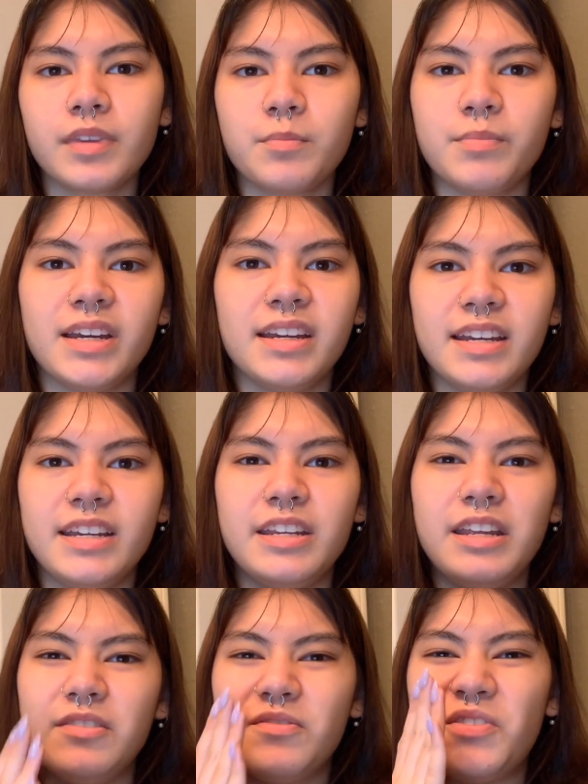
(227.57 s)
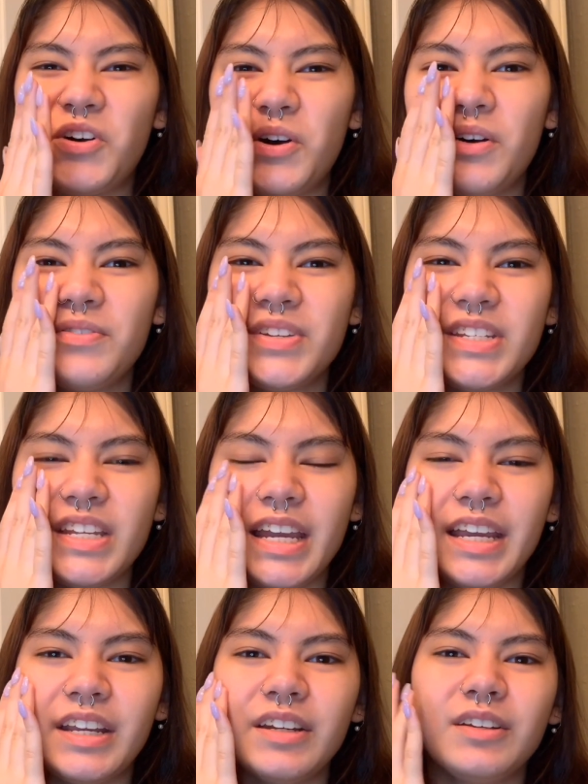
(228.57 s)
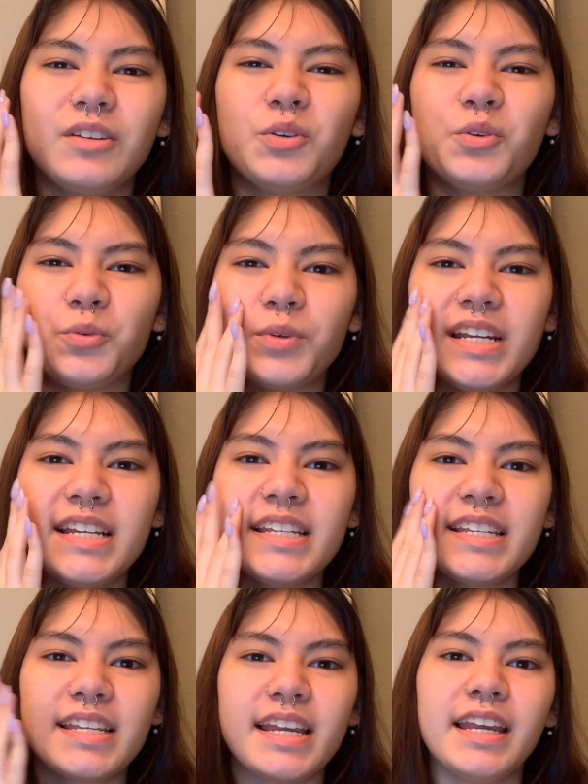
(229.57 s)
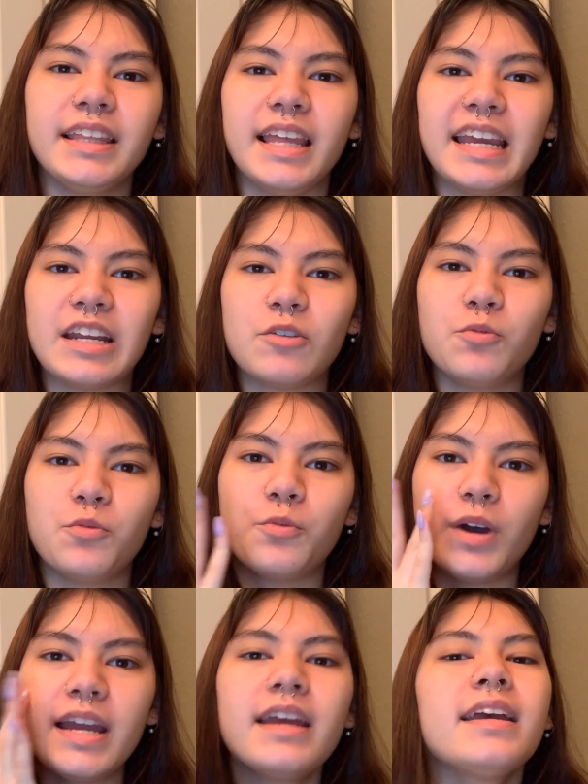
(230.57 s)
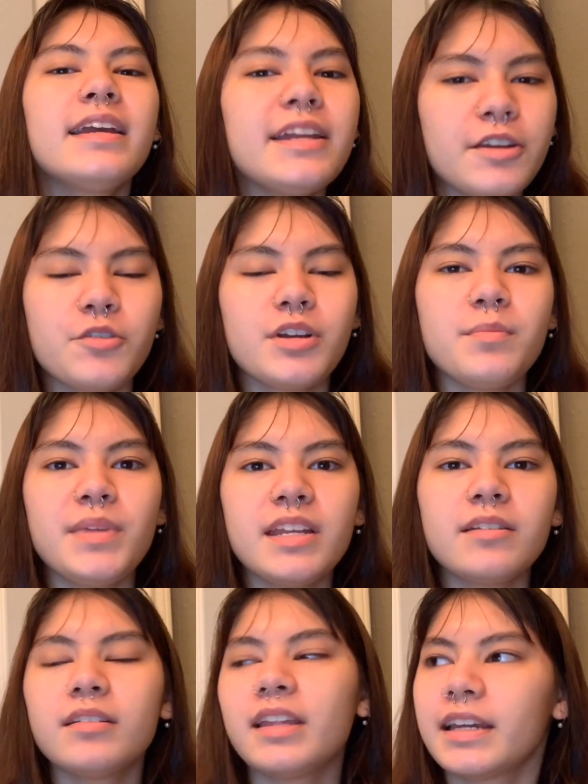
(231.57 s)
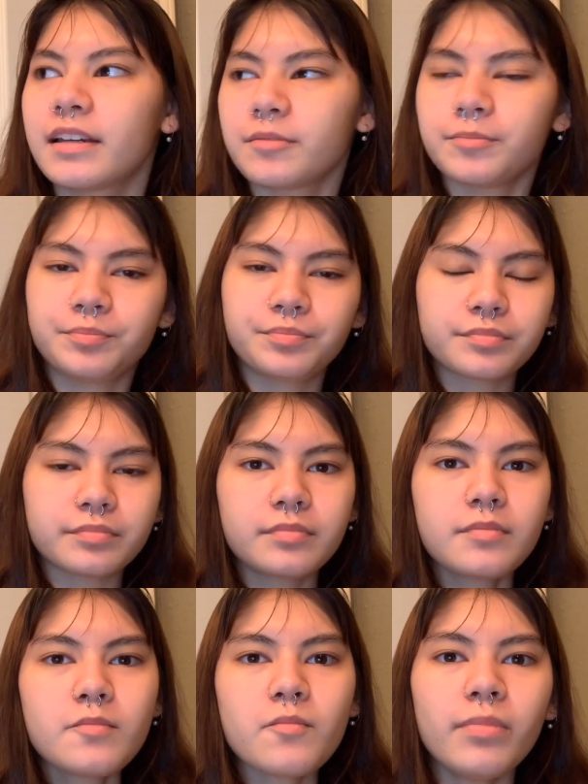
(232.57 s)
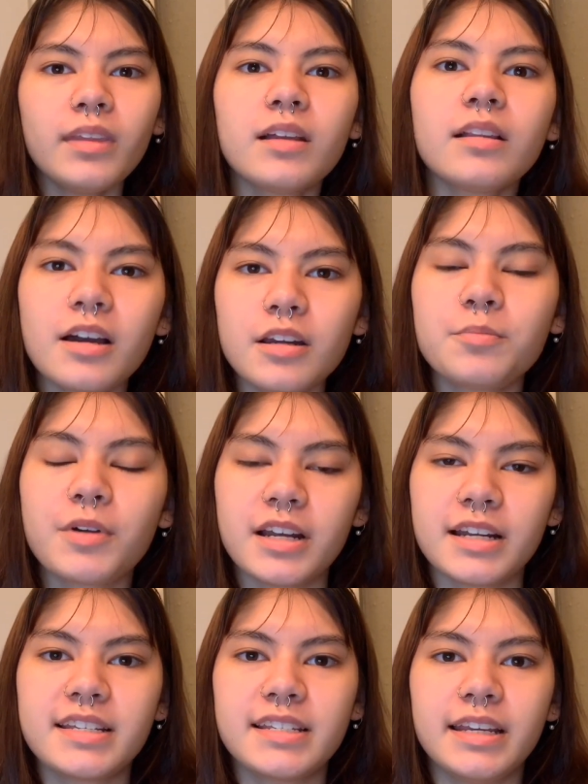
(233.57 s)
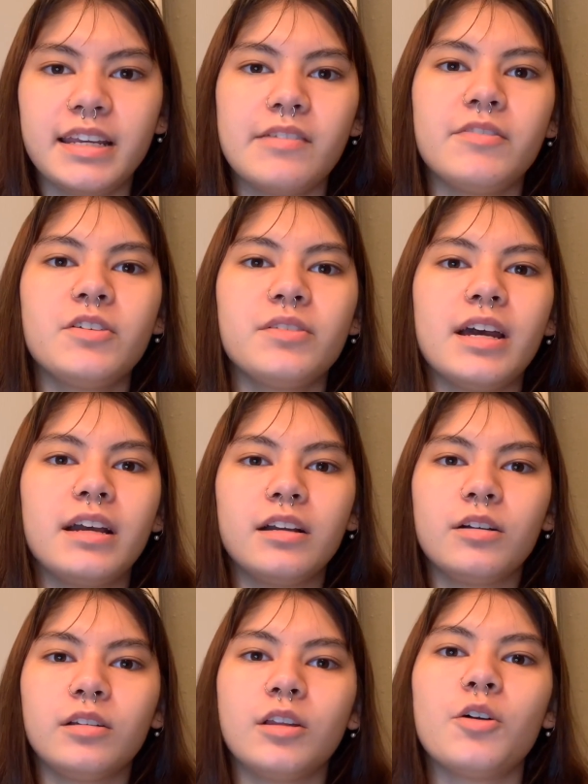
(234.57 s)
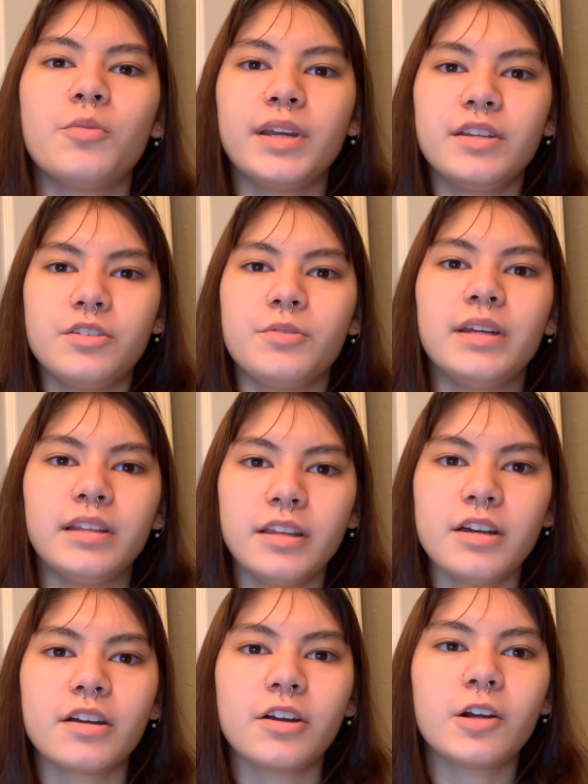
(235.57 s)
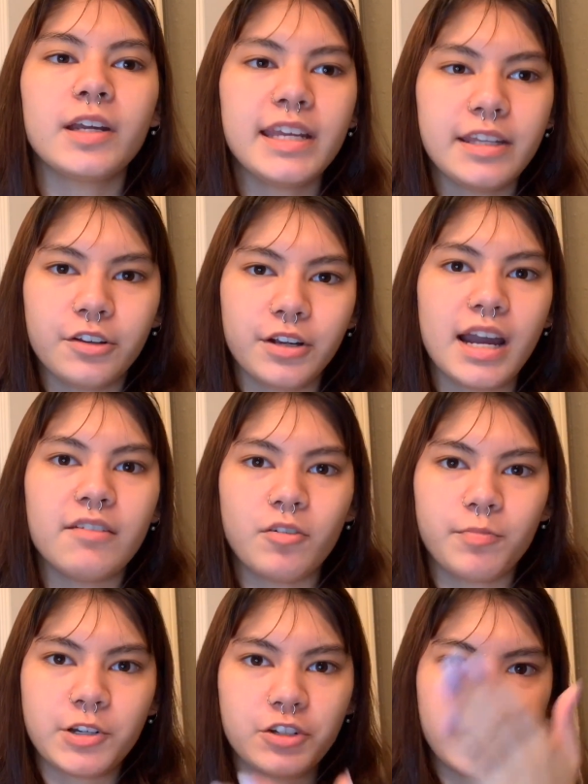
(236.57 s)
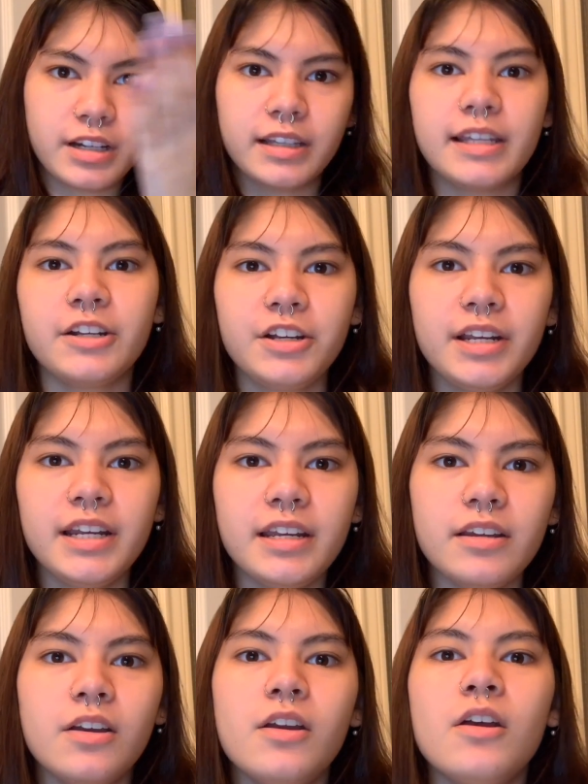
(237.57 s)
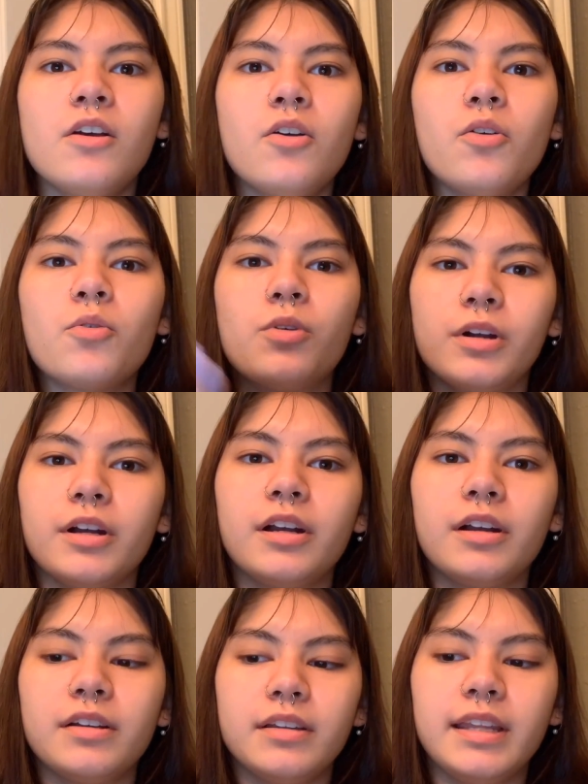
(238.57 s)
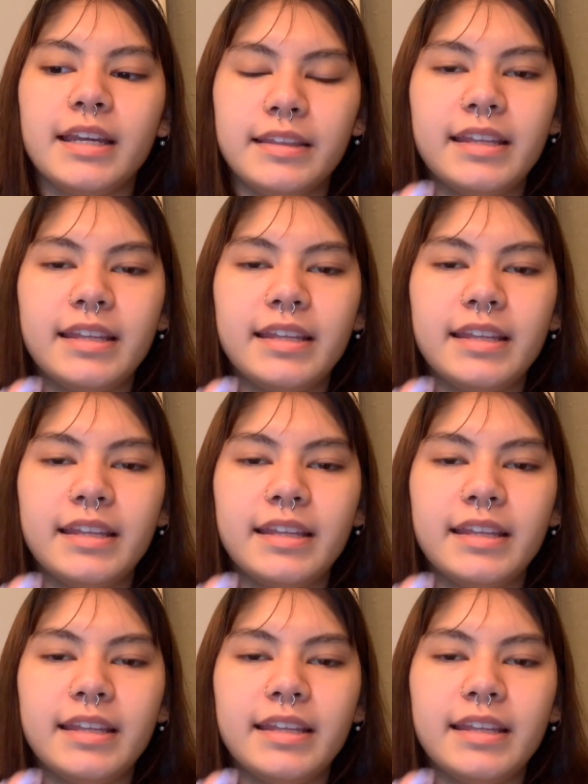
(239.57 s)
but it involves like grease and like what, you know what I mean? Like a lot of products that give you that glowy, dewy look either have a bunch of glitter in it, or like